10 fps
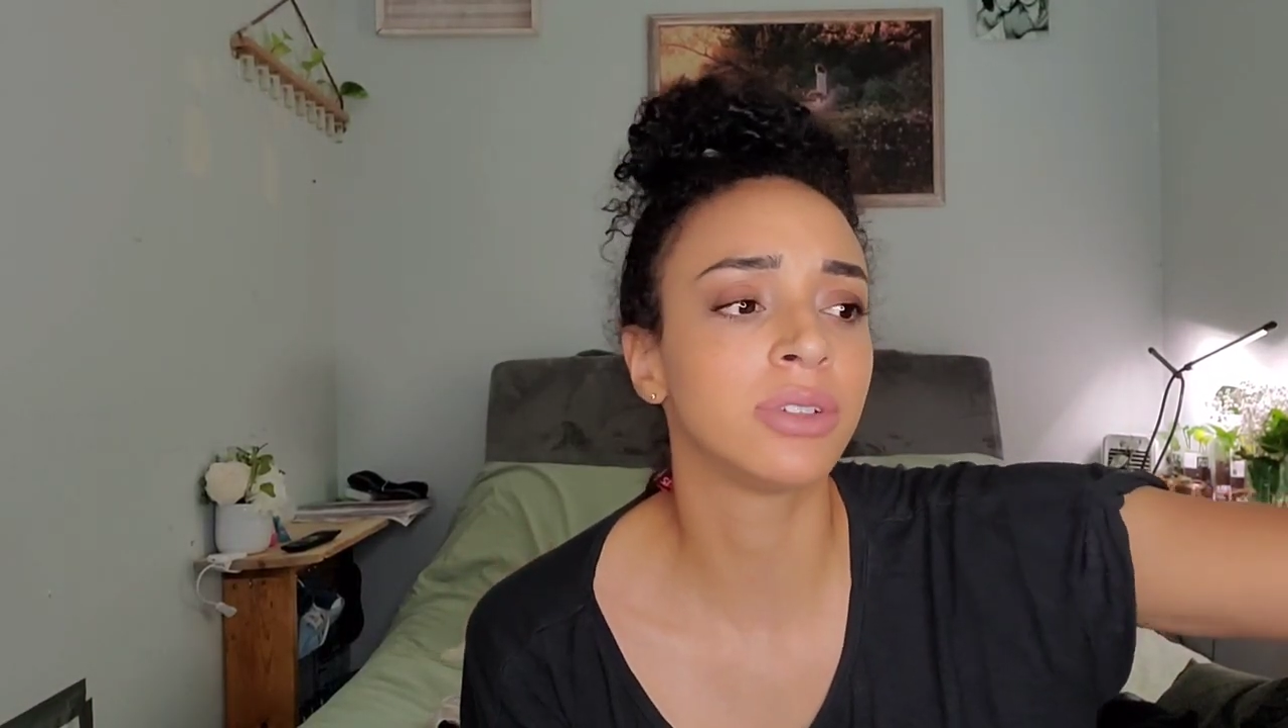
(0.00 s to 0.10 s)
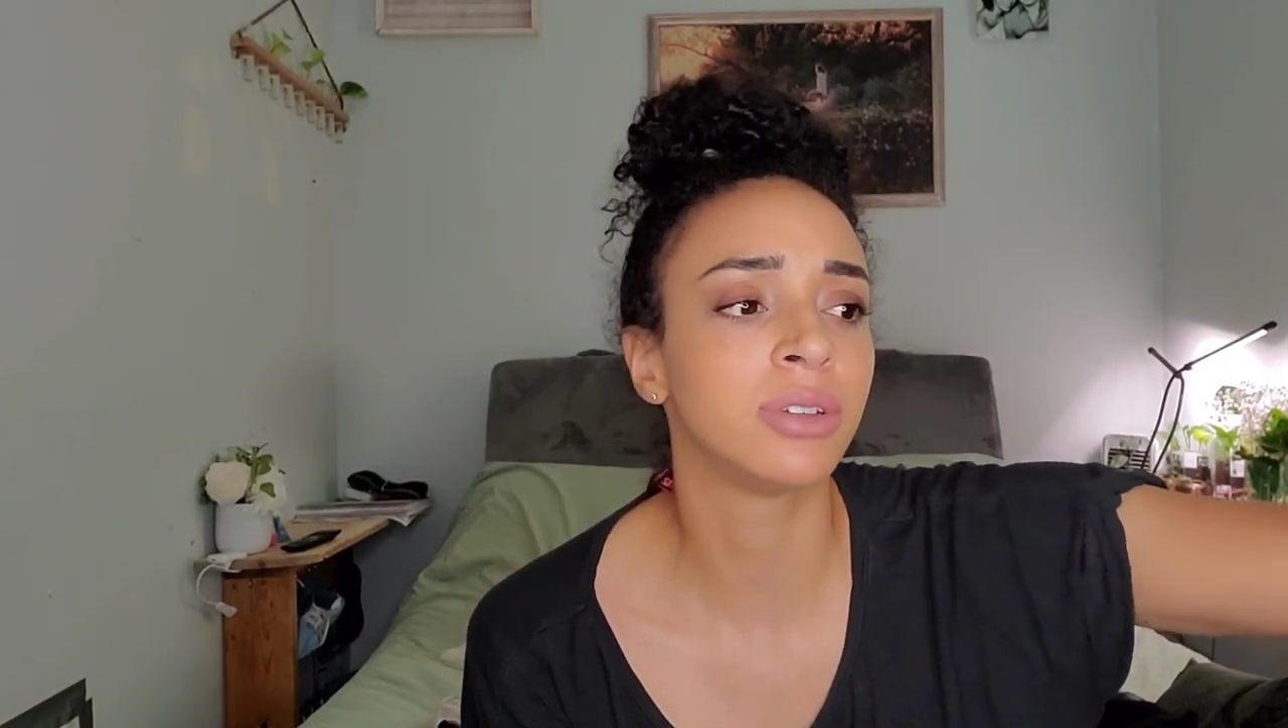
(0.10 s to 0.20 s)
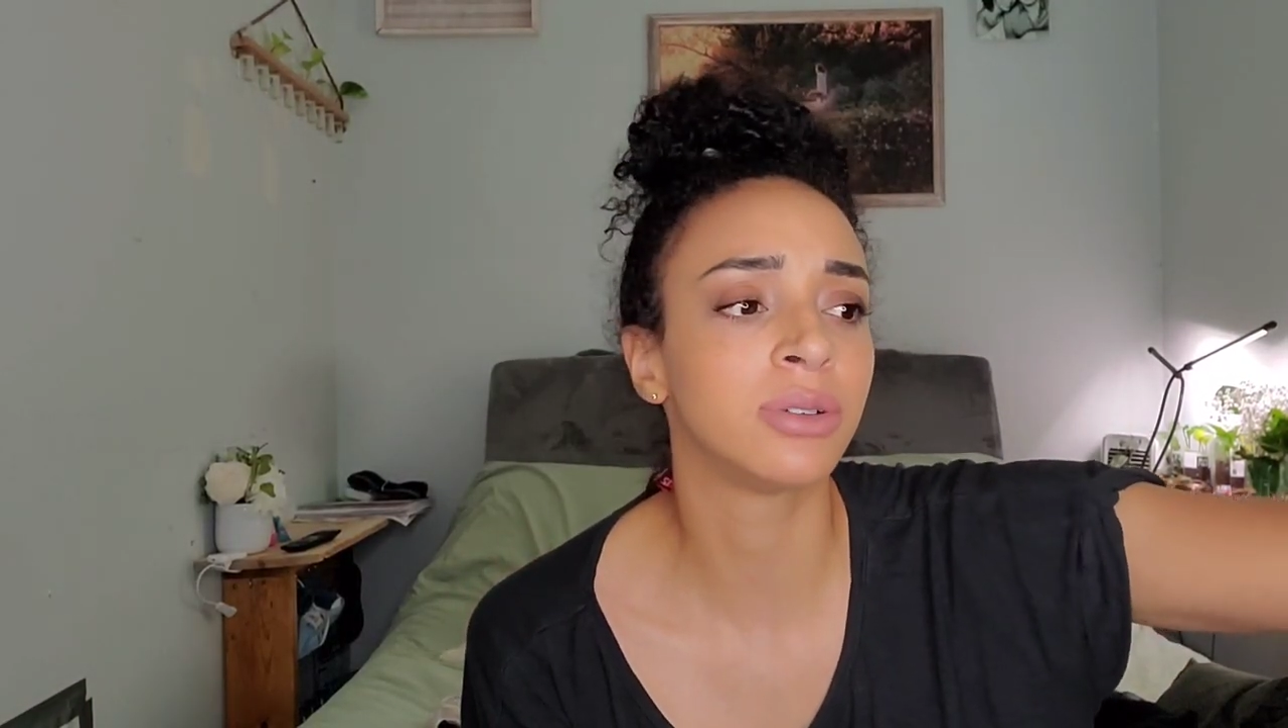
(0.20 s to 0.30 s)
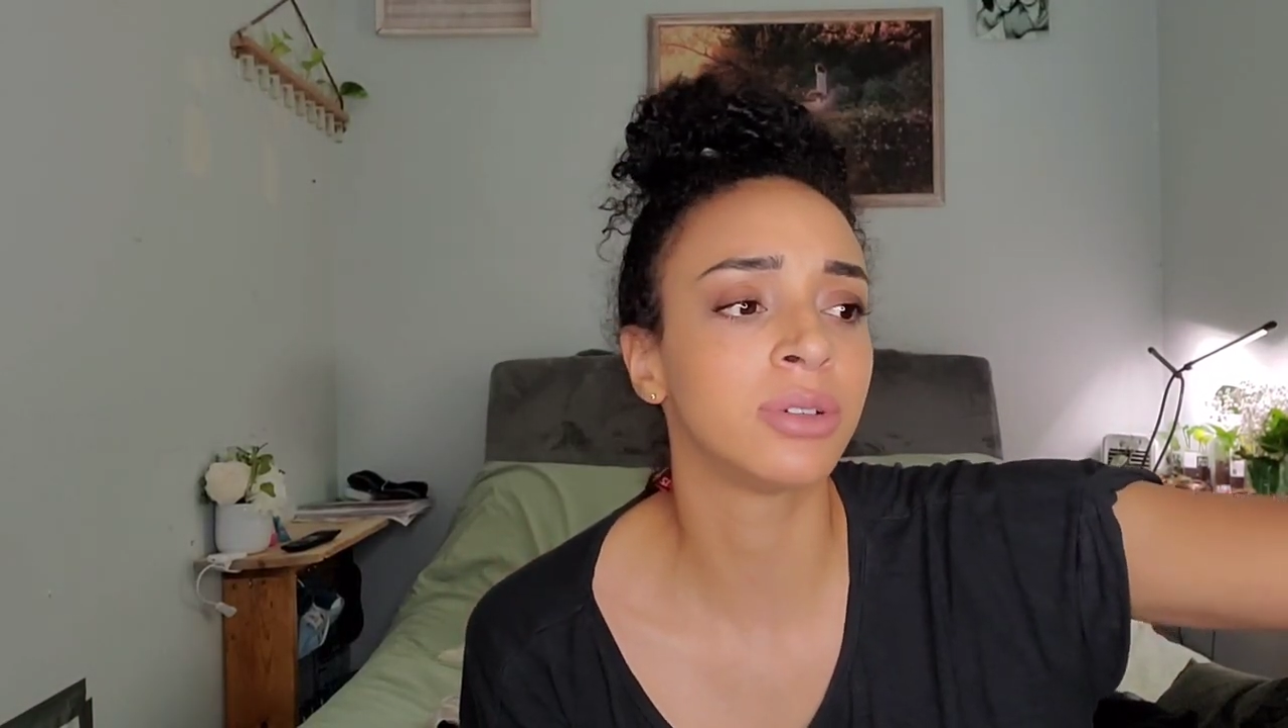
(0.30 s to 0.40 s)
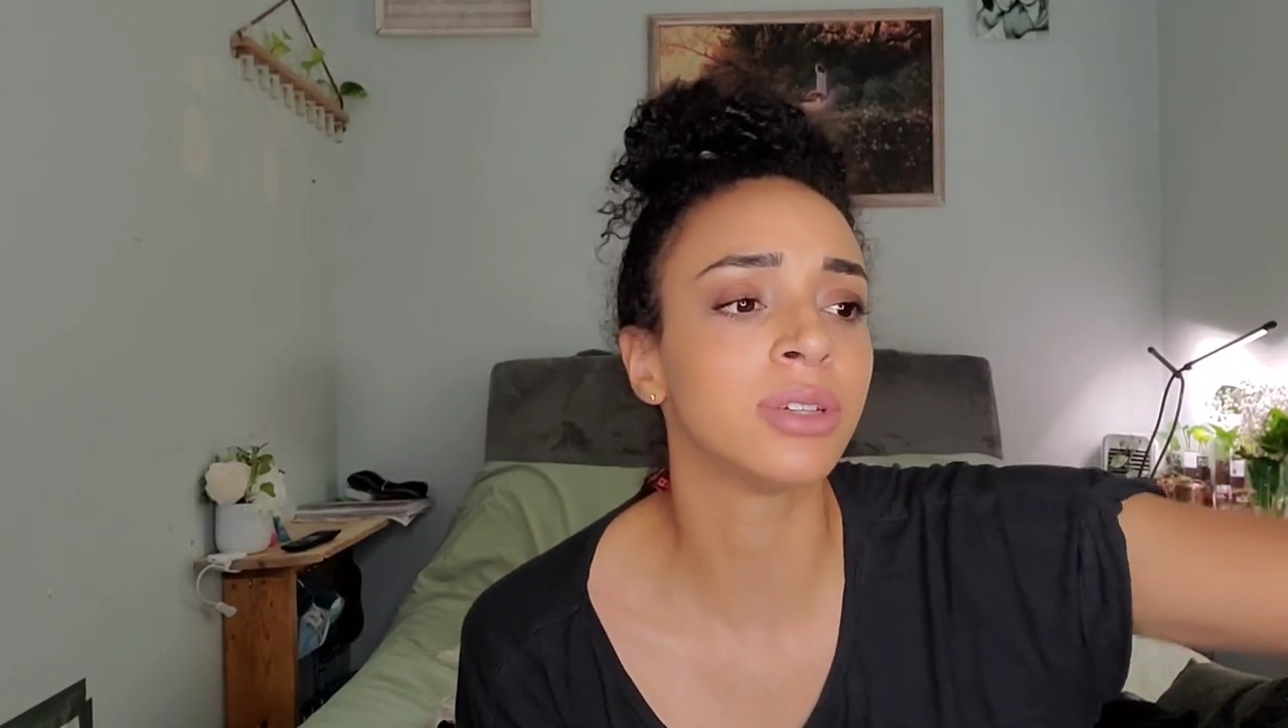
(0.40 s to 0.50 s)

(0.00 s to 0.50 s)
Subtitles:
to do any